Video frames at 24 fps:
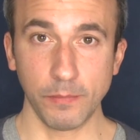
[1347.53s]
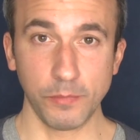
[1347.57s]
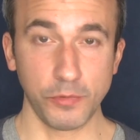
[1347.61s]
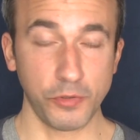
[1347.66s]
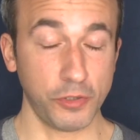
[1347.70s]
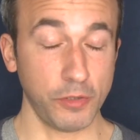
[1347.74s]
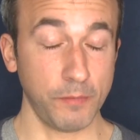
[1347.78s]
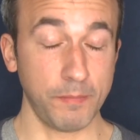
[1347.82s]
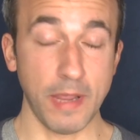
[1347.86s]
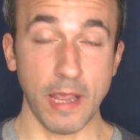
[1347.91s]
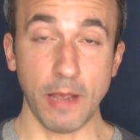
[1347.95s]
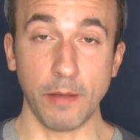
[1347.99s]

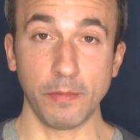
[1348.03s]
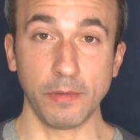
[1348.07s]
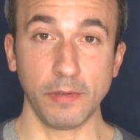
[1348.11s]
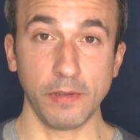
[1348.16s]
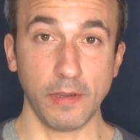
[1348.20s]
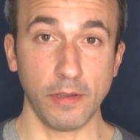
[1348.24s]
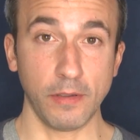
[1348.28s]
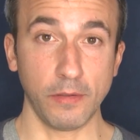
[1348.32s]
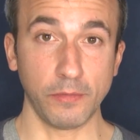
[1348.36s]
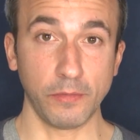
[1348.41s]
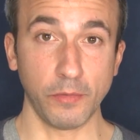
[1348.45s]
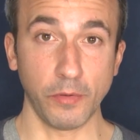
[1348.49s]
should be able to,
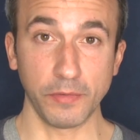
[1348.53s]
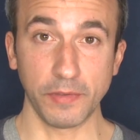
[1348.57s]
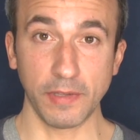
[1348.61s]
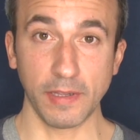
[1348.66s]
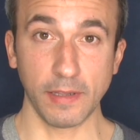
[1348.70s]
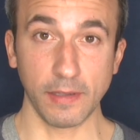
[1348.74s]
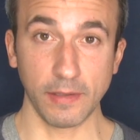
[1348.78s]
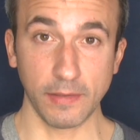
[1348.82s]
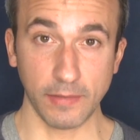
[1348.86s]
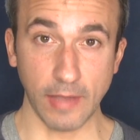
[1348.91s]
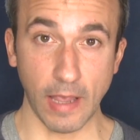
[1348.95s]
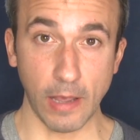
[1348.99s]
as long as
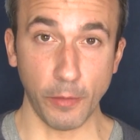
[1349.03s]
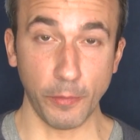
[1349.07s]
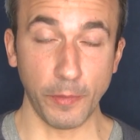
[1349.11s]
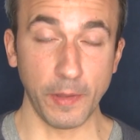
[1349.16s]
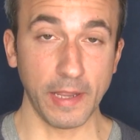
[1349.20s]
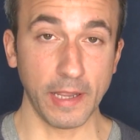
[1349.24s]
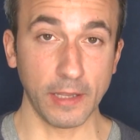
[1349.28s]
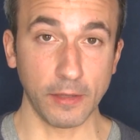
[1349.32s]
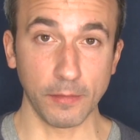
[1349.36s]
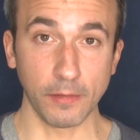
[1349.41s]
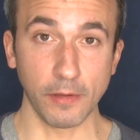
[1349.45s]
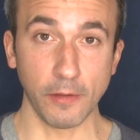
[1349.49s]
he's healthy and
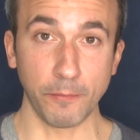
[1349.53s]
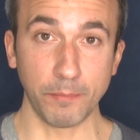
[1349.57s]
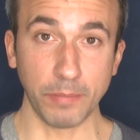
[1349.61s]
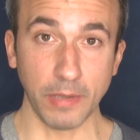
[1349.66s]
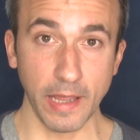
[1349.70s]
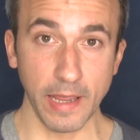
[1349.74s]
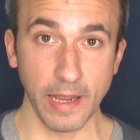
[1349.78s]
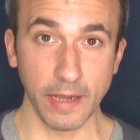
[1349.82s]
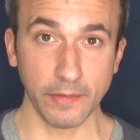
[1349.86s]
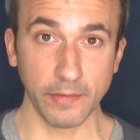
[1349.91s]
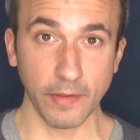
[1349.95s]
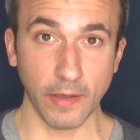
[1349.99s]
gets enough
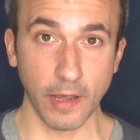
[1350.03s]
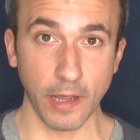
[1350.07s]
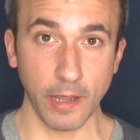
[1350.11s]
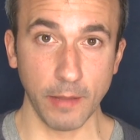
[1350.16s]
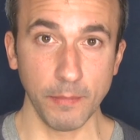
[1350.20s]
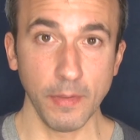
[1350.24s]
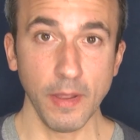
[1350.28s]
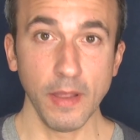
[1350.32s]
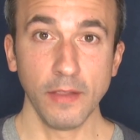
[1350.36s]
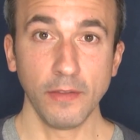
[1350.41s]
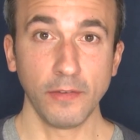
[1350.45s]
playing time,